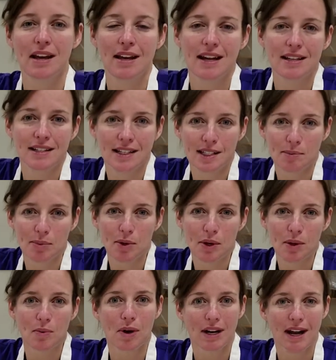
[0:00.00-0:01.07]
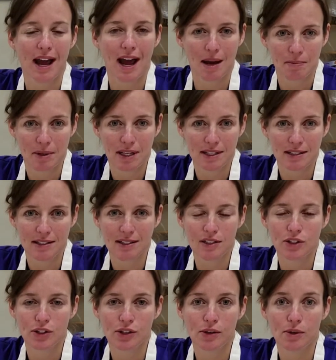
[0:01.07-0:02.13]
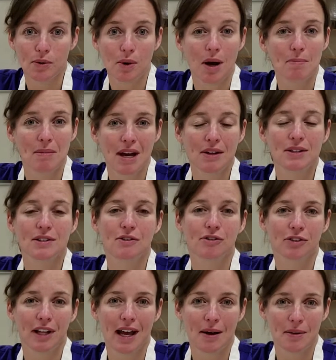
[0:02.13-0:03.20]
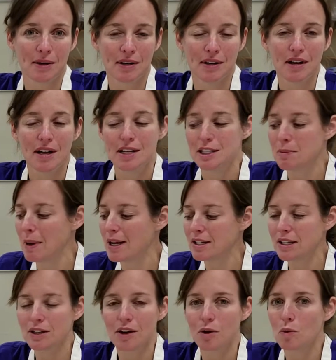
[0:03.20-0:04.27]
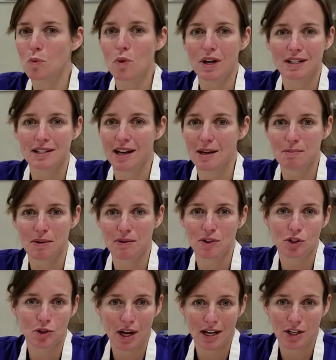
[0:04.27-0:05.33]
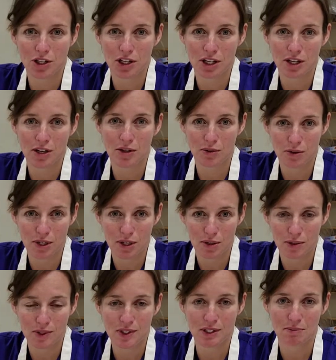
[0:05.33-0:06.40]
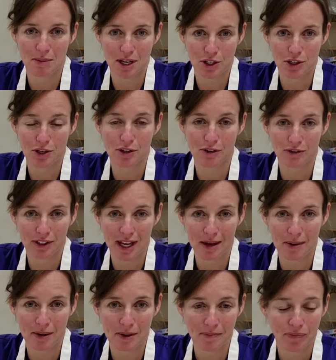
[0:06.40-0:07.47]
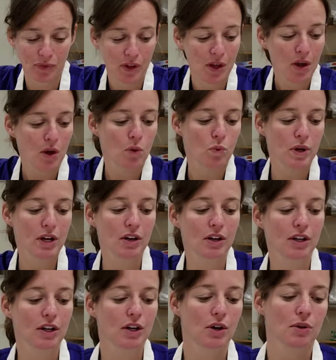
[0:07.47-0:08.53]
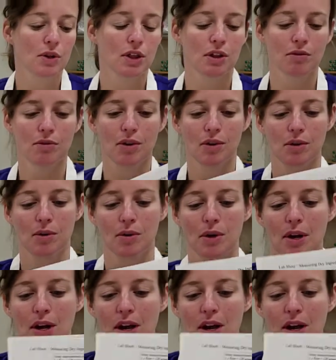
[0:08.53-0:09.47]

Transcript: is explore what happens to amounts of flour depending on what type of strategy you use to measure your flour. We are going to go through